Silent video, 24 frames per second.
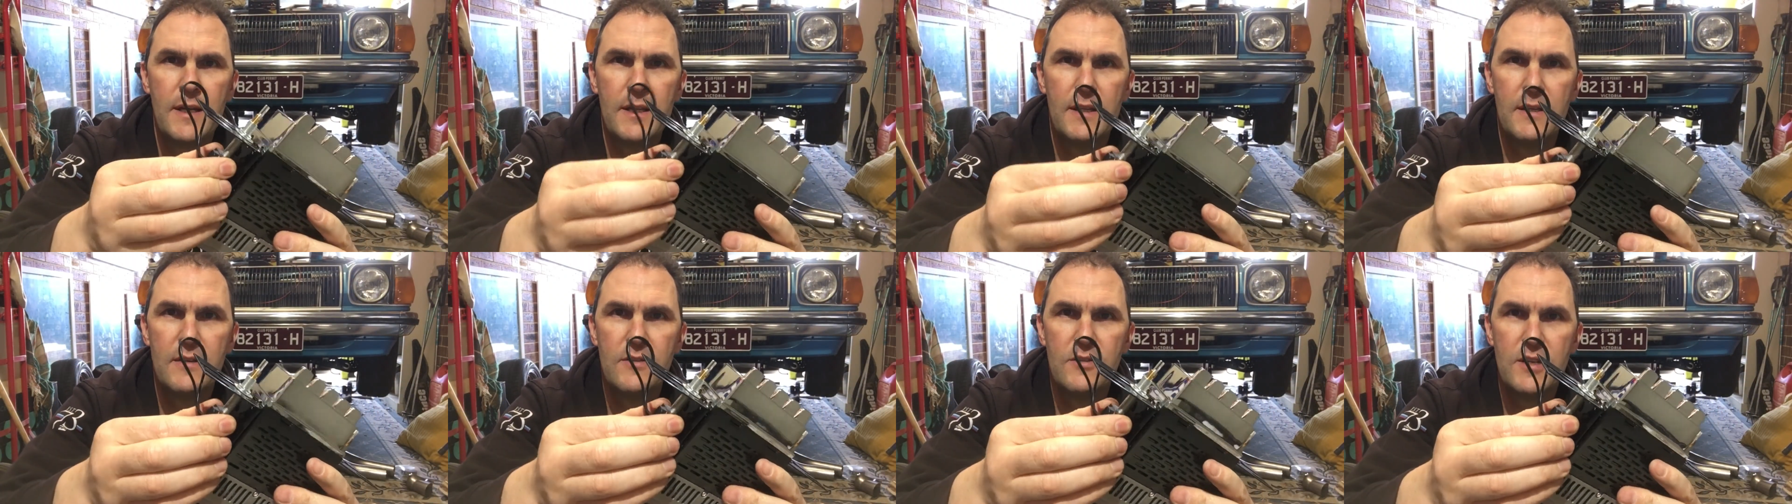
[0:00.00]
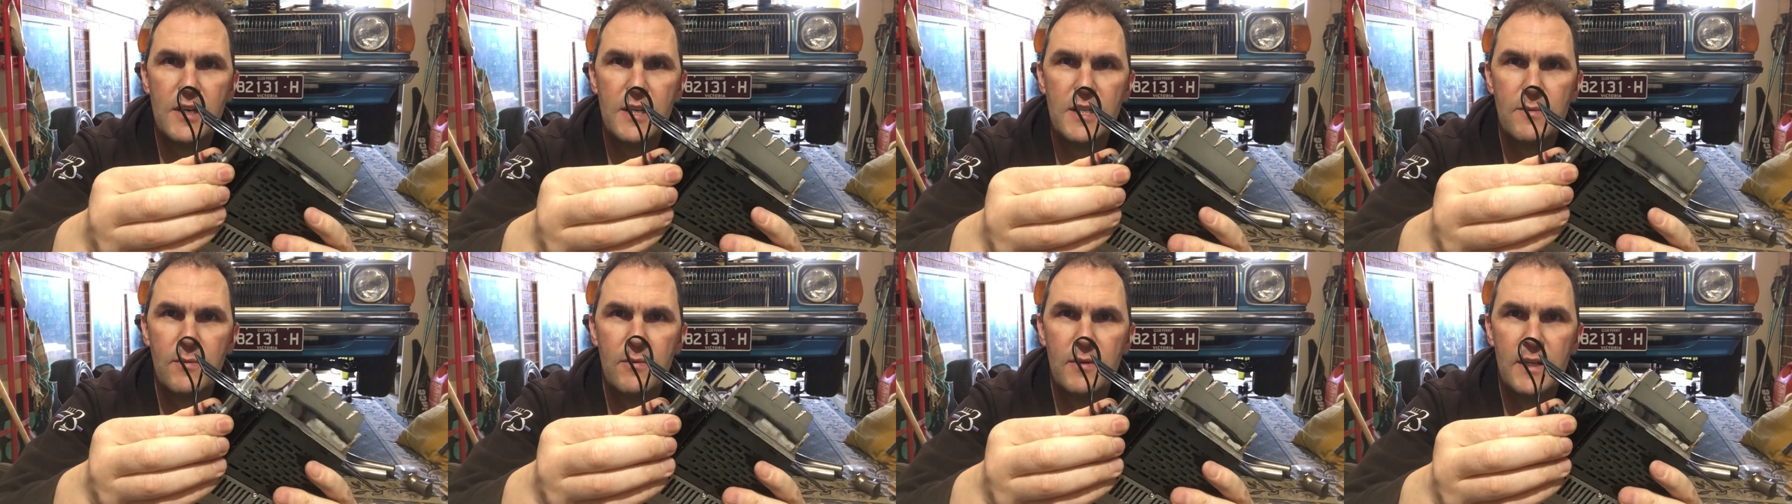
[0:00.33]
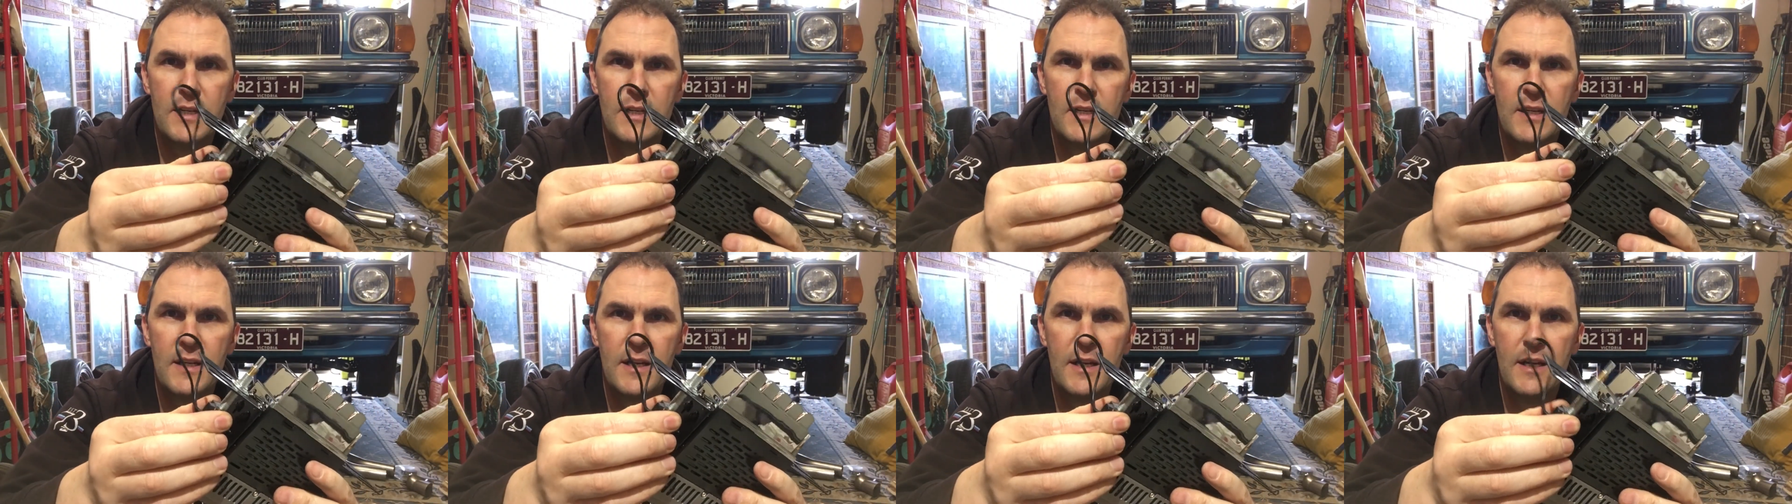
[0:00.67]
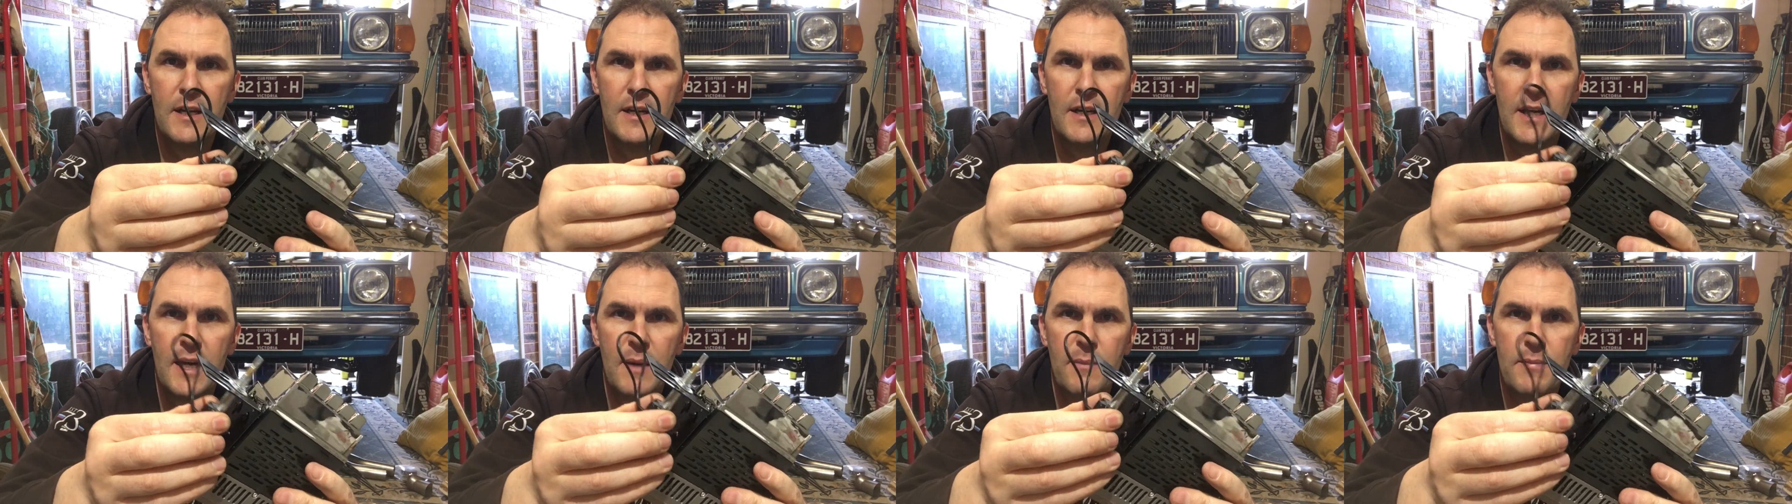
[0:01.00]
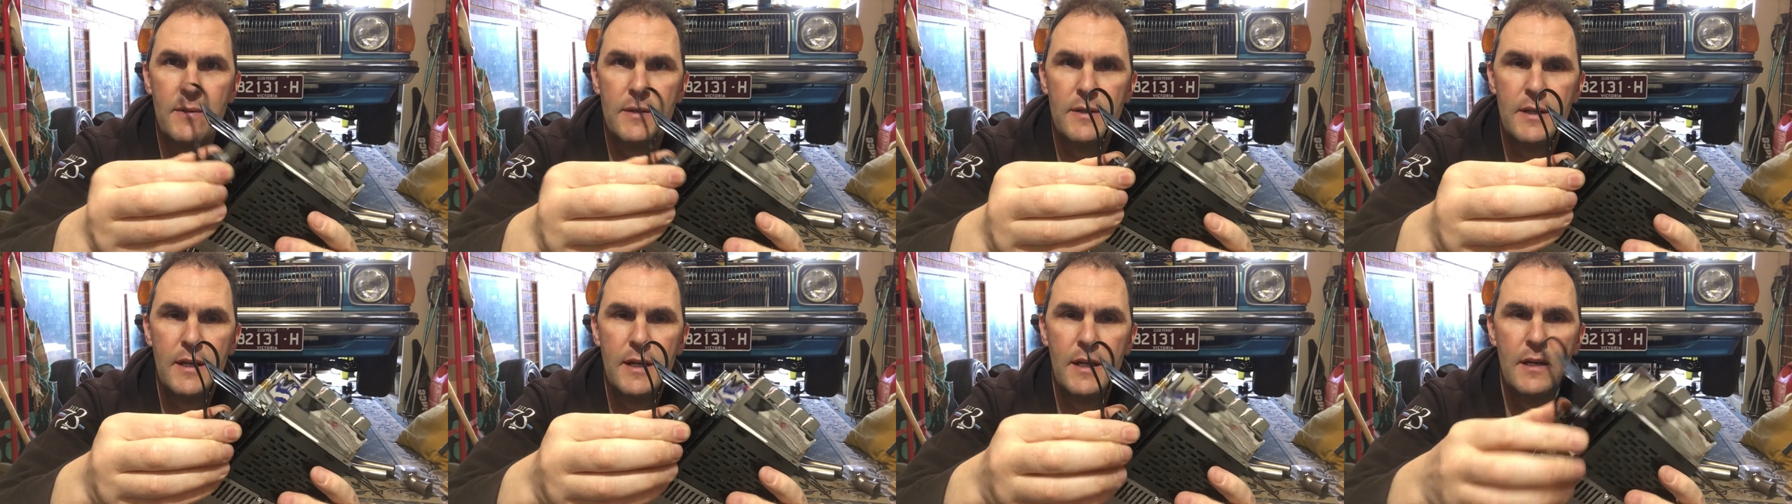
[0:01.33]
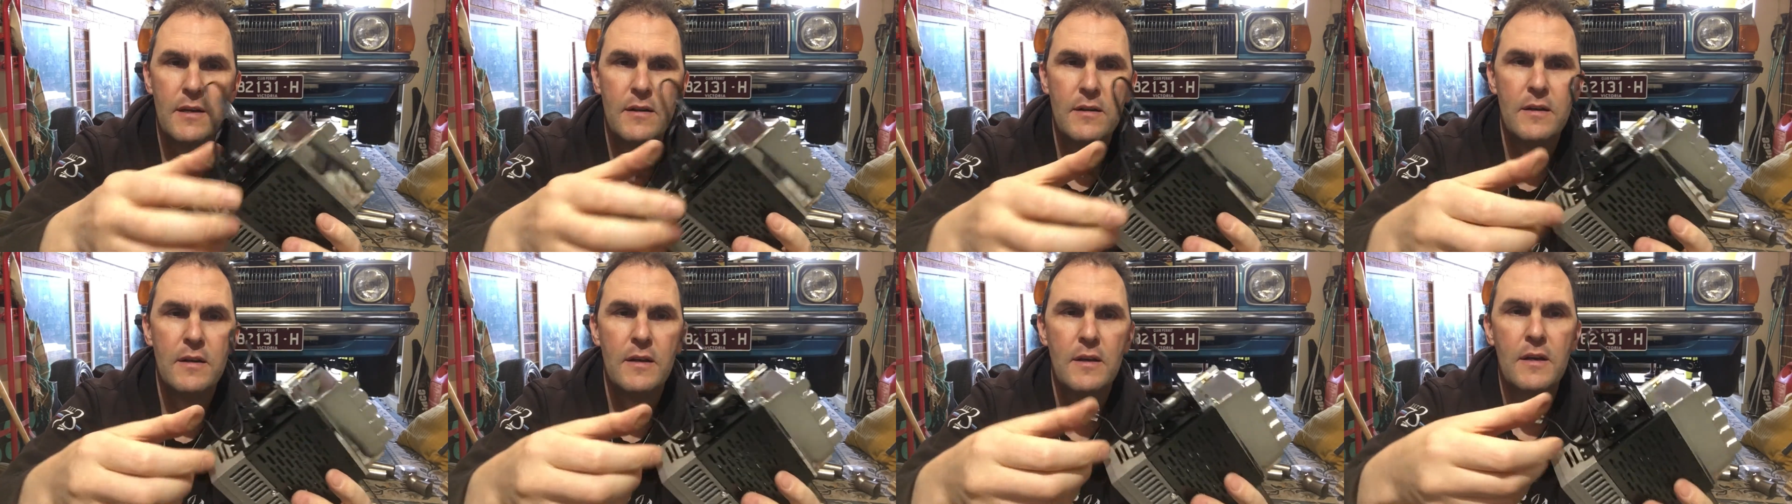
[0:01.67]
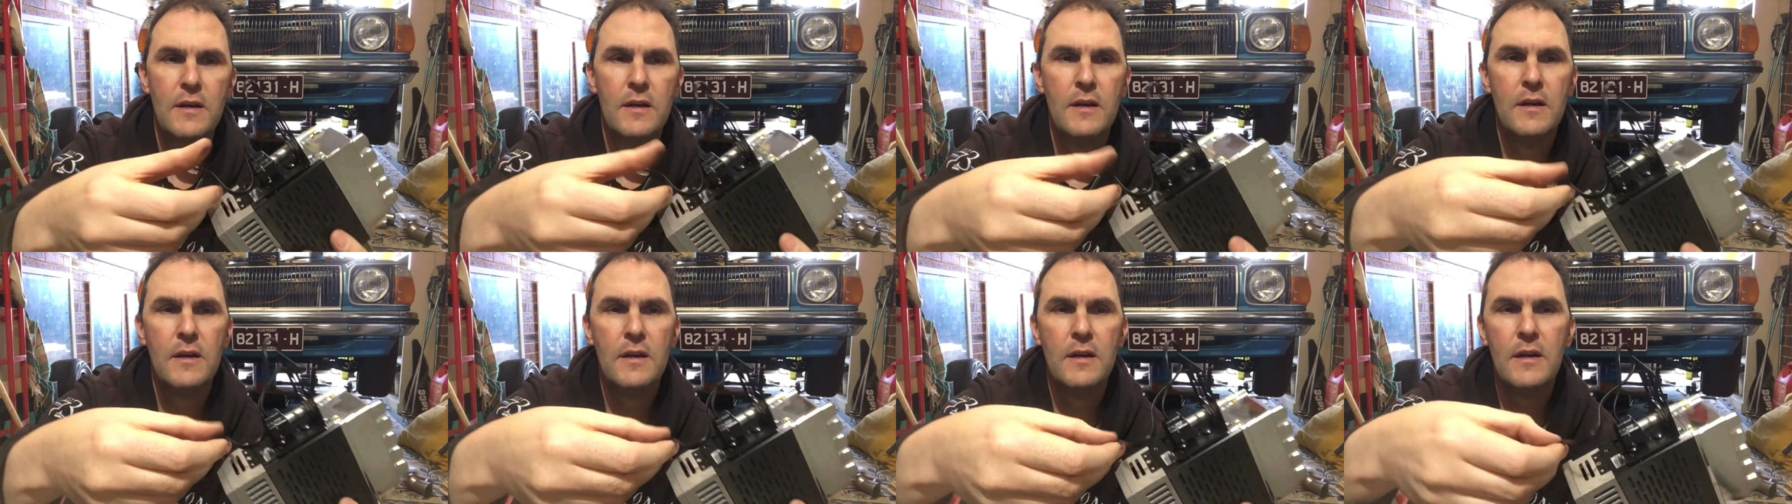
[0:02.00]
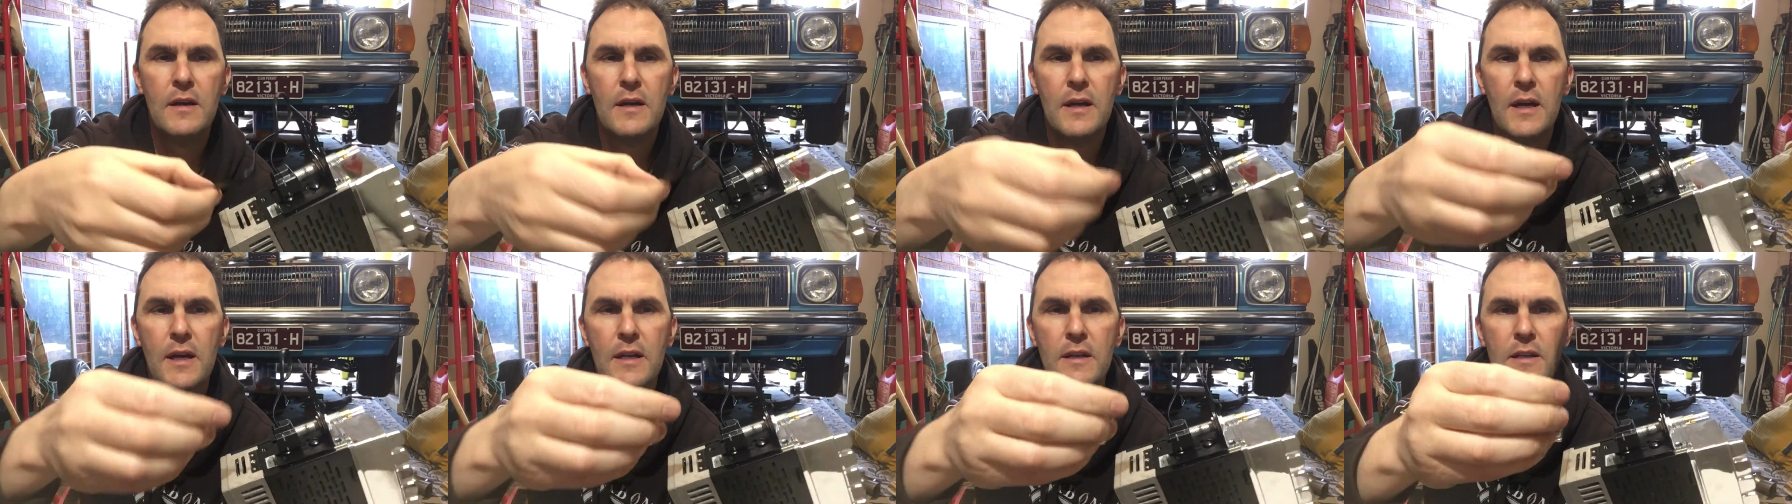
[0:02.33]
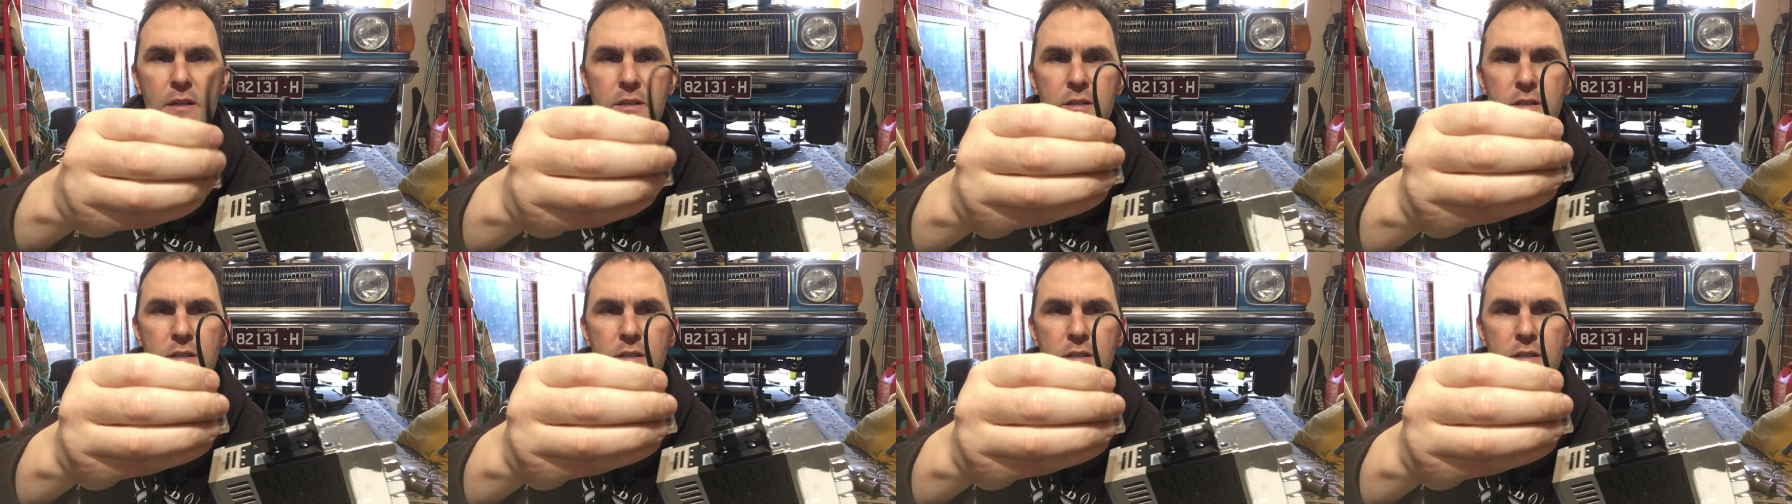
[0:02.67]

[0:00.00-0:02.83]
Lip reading: and they're adjustable in and out, up and down, and it